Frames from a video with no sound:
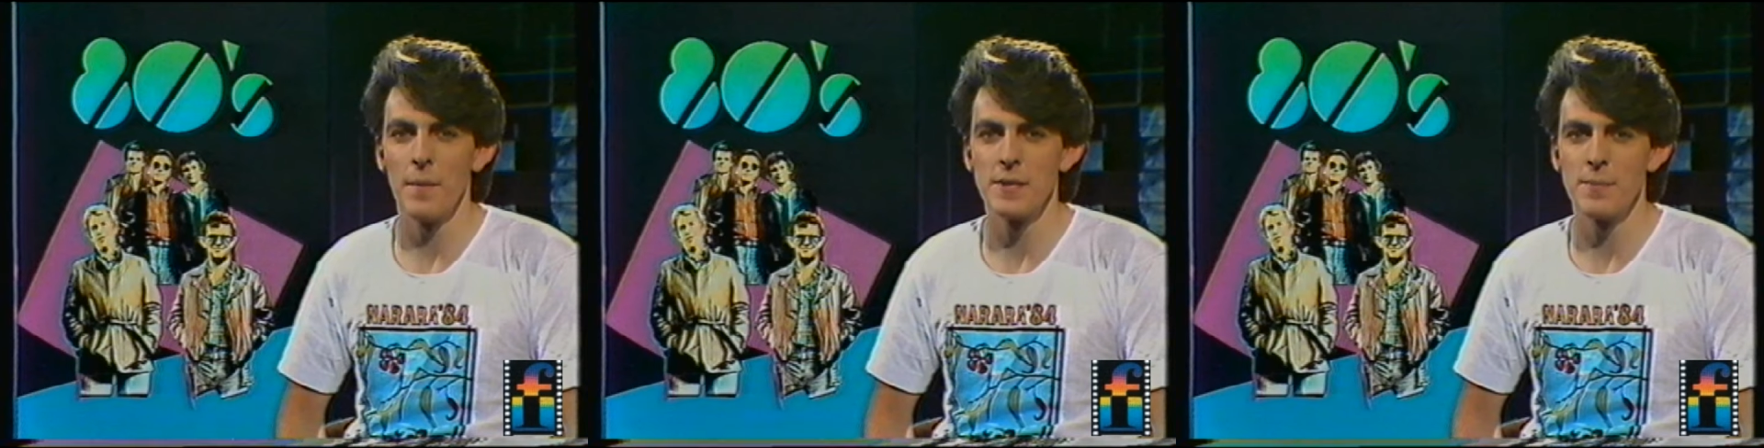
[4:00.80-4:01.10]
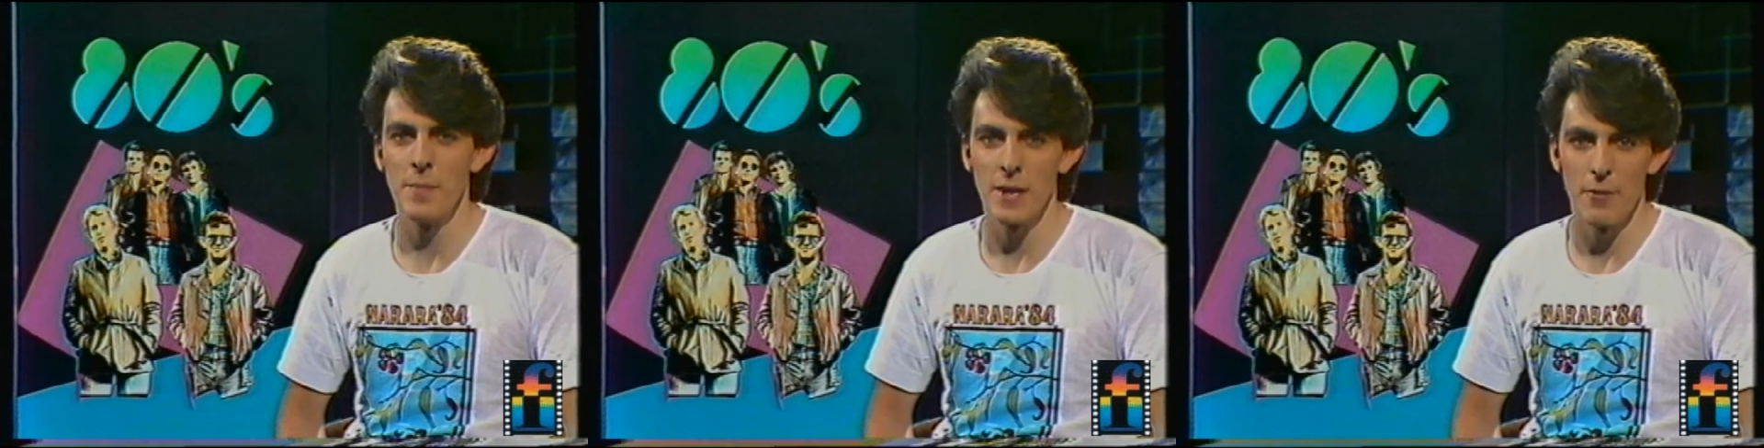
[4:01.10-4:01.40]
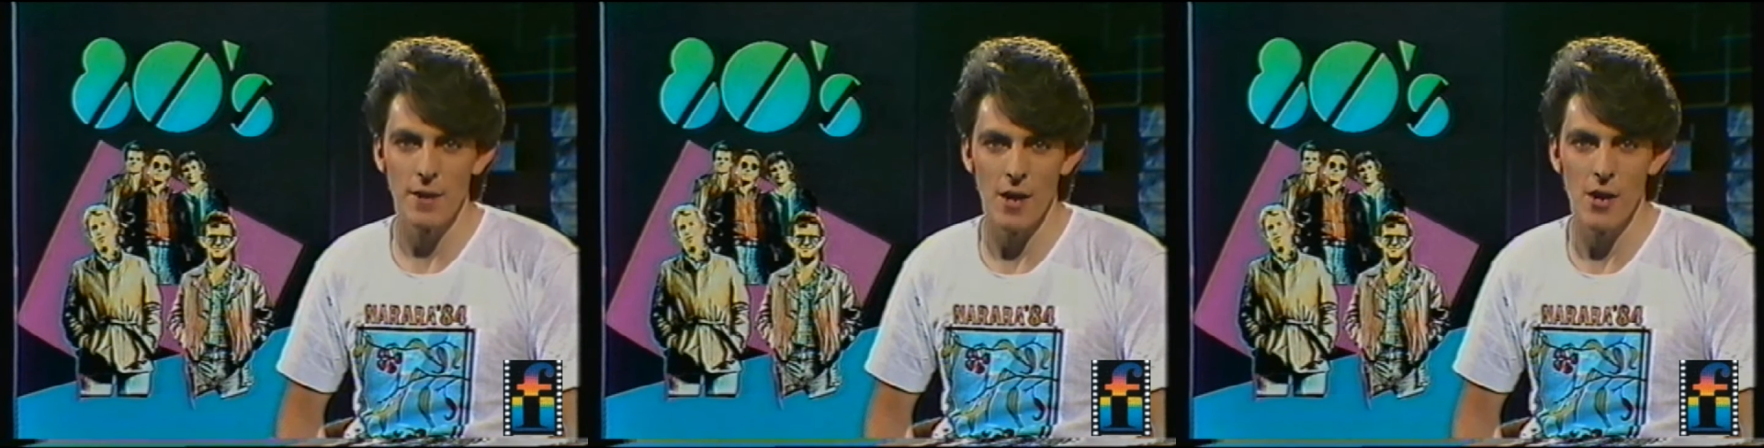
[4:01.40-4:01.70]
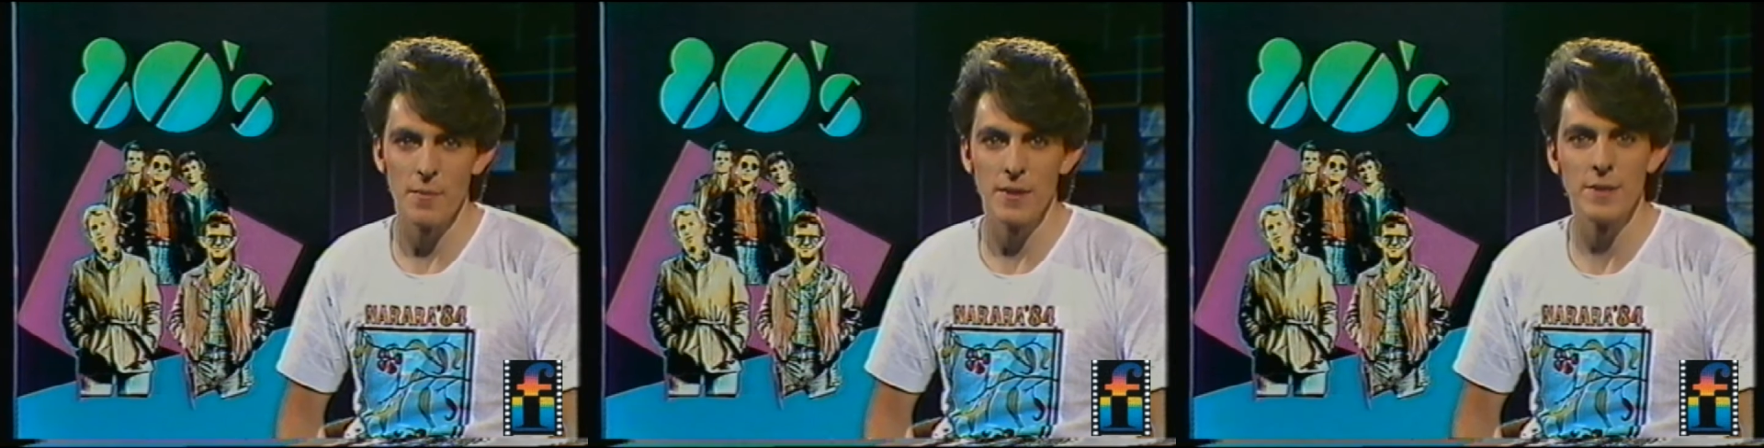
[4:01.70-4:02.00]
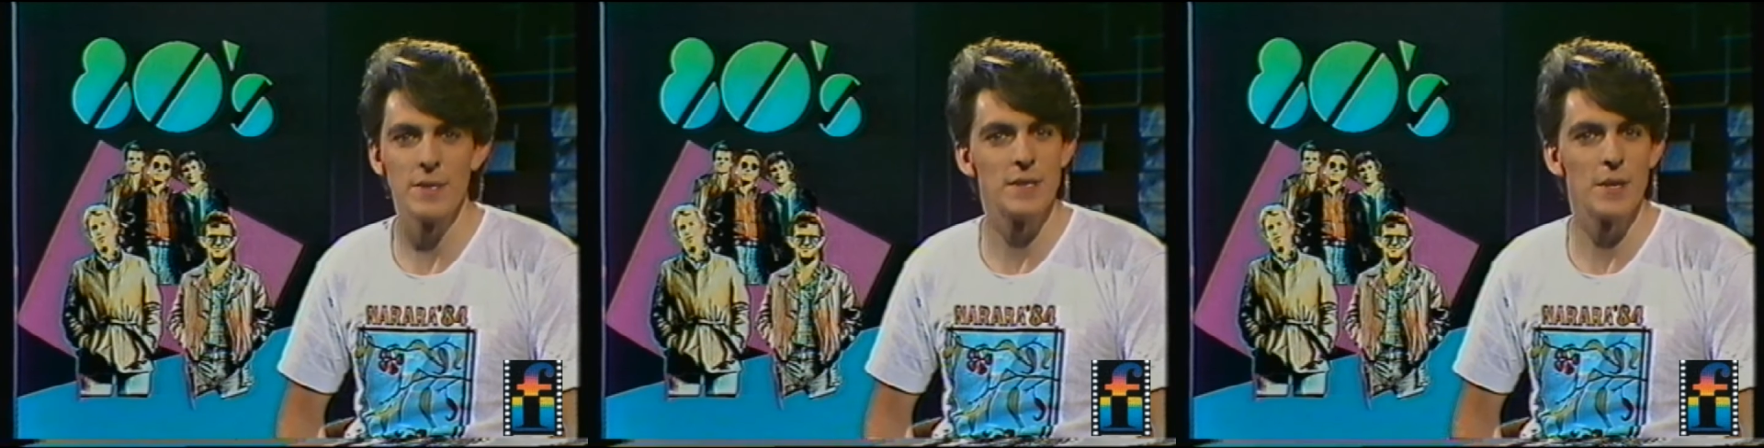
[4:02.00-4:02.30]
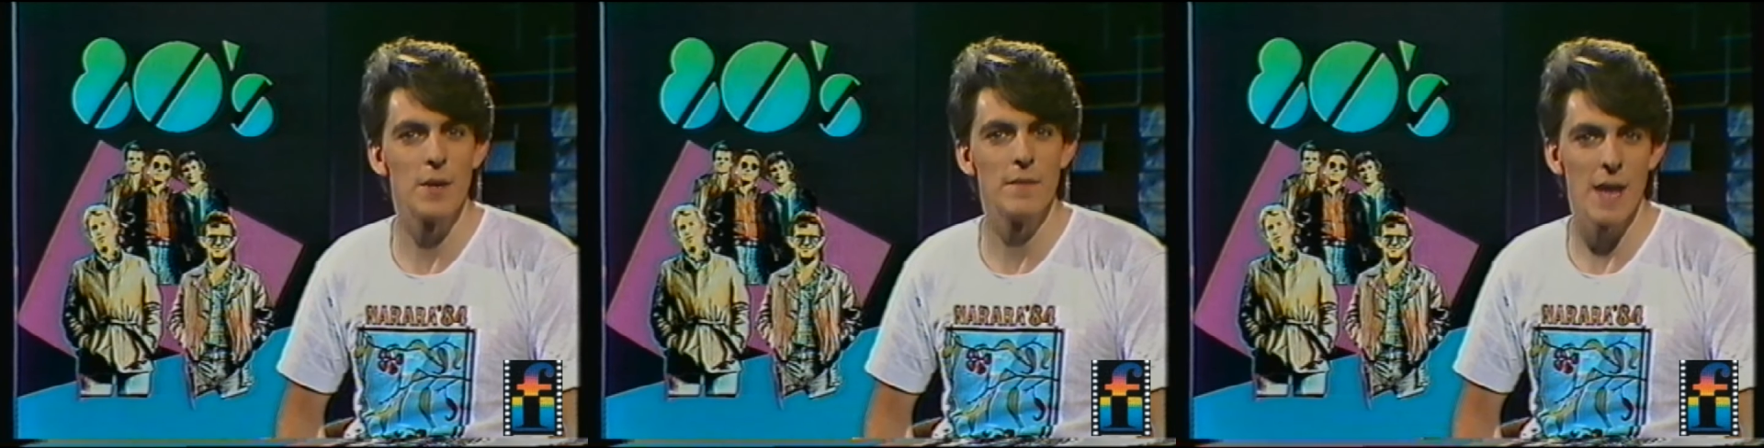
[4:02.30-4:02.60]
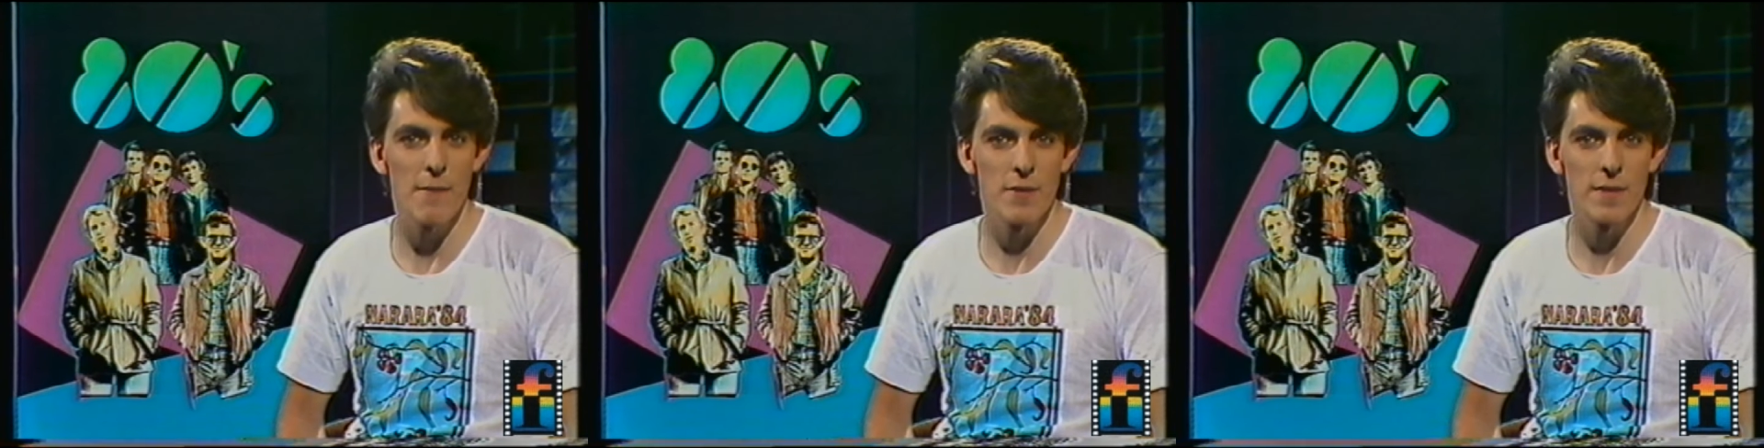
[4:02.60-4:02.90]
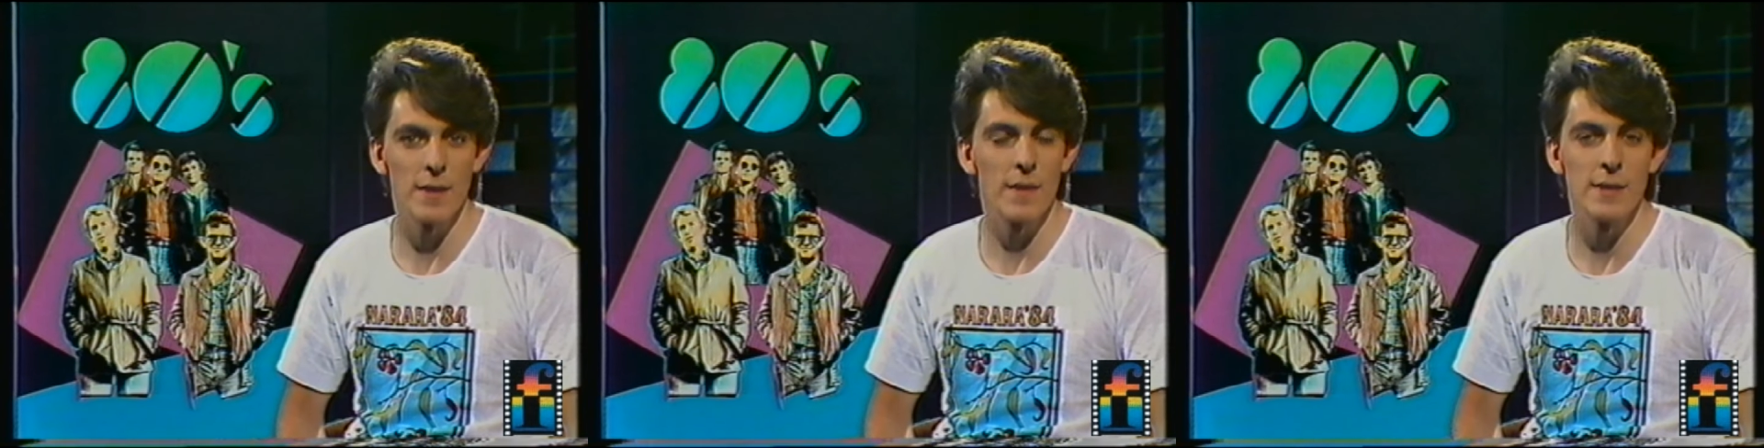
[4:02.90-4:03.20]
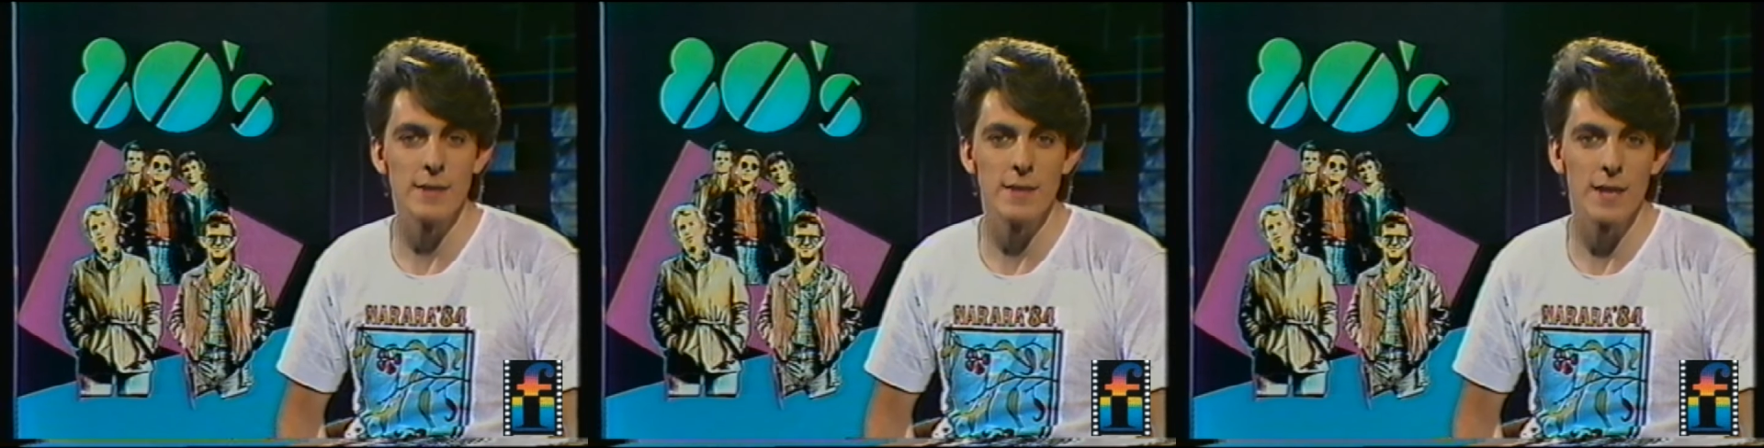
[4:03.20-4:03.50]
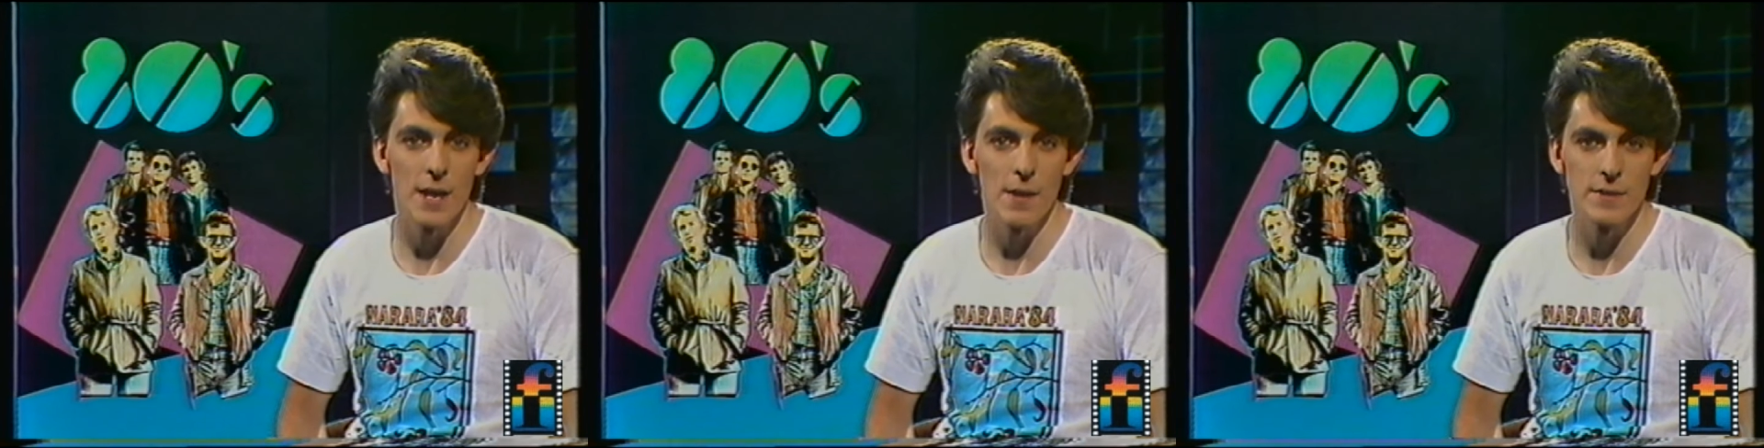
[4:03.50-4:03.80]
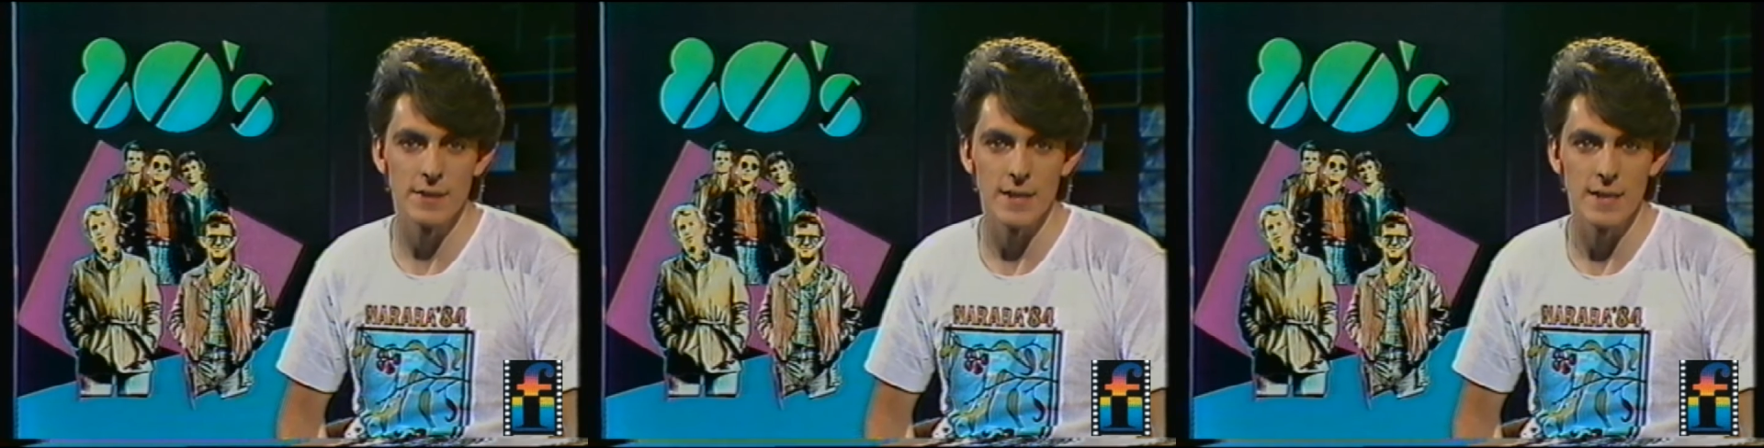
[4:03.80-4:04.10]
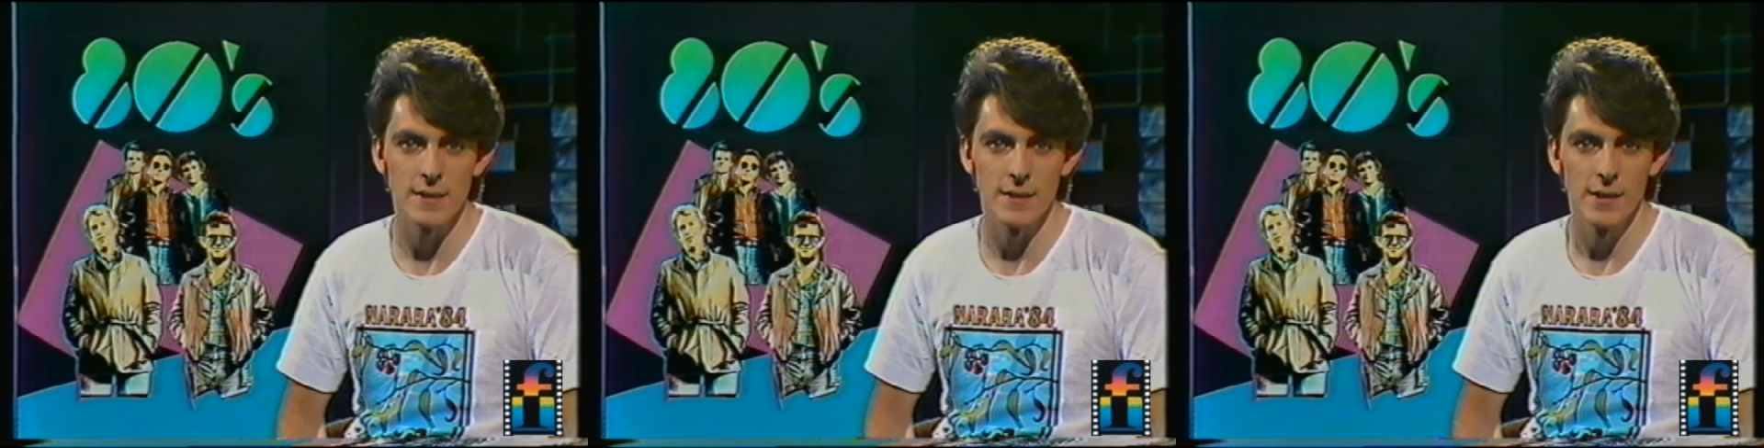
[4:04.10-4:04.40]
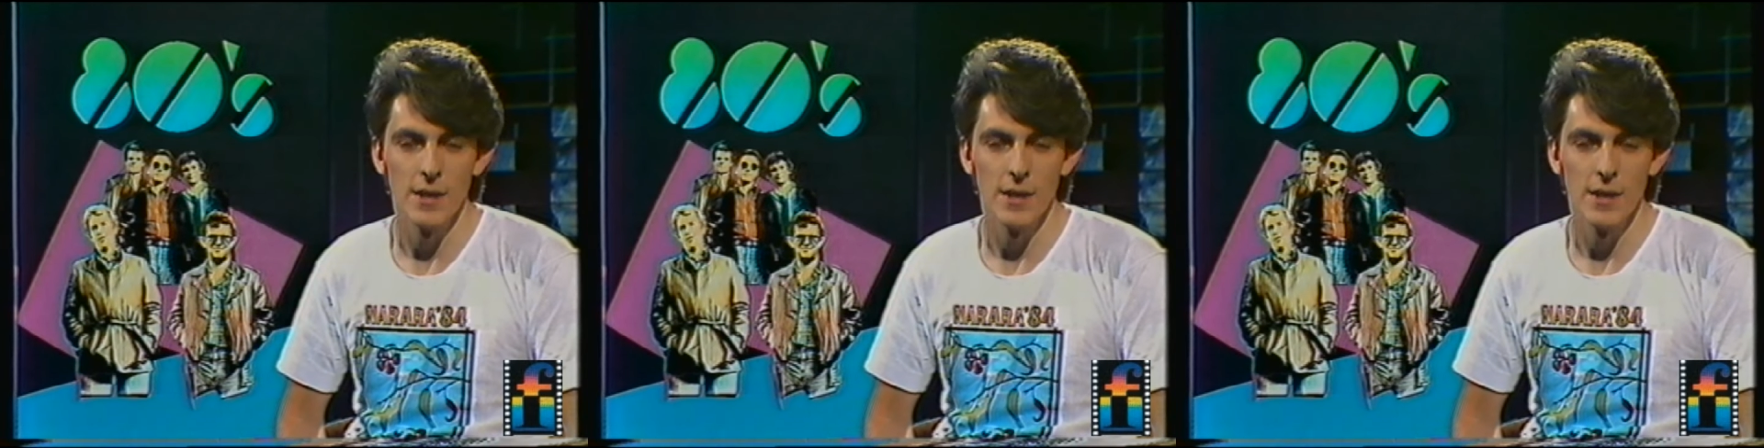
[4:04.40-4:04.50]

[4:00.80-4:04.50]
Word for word: that's bigger at home and deserved everything they didn't get overseas.